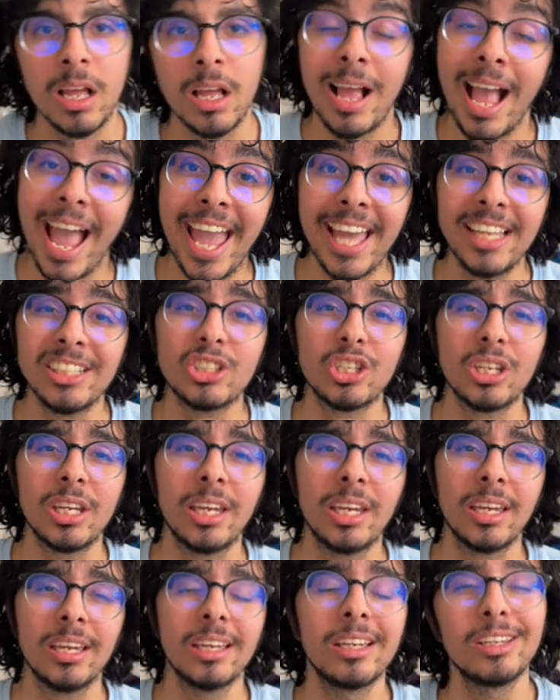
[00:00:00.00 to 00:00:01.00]
H
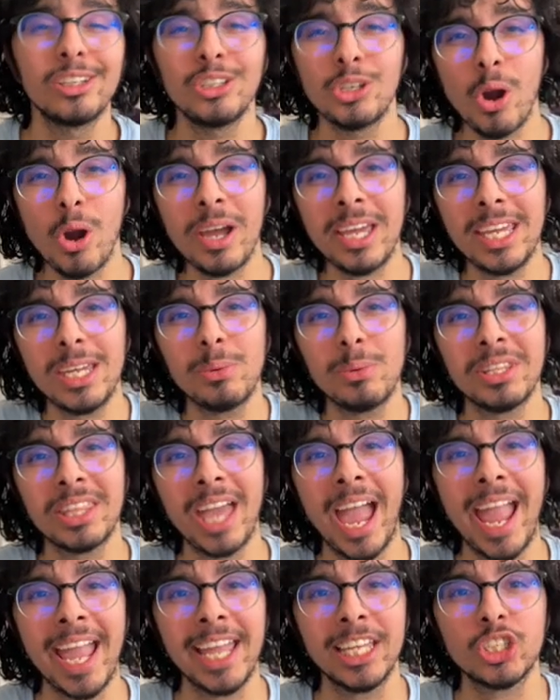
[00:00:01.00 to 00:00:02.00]
here, you're here with
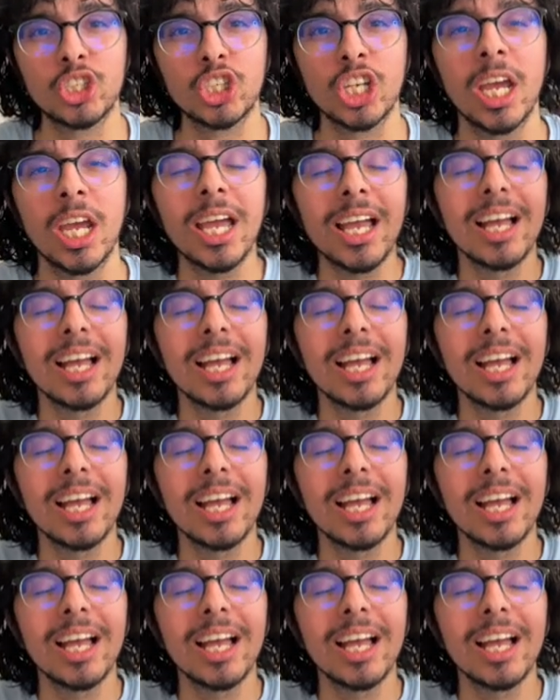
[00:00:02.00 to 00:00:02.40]
H